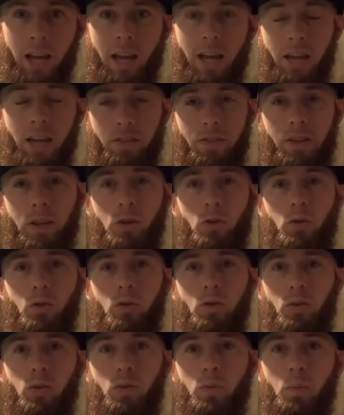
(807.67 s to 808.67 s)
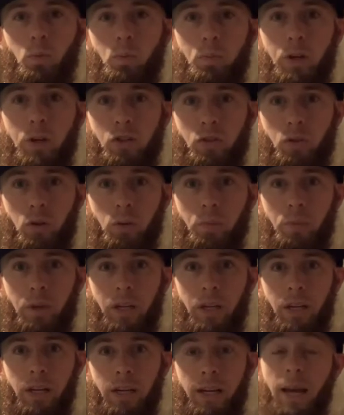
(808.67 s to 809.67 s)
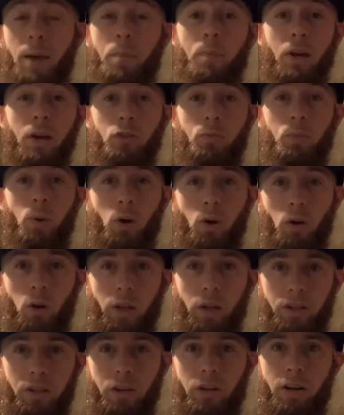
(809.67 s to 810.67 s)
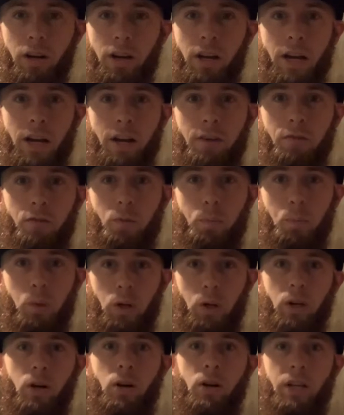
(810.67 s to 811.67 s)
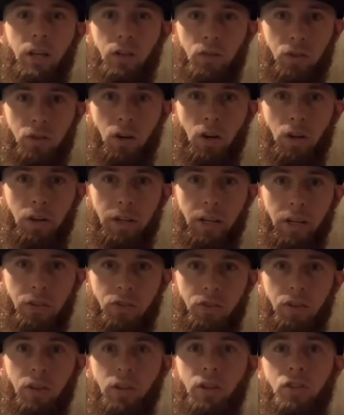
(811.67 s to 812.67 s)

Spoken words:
And thank you to Bench Clear Media and Baseball Collector for putting on his contest.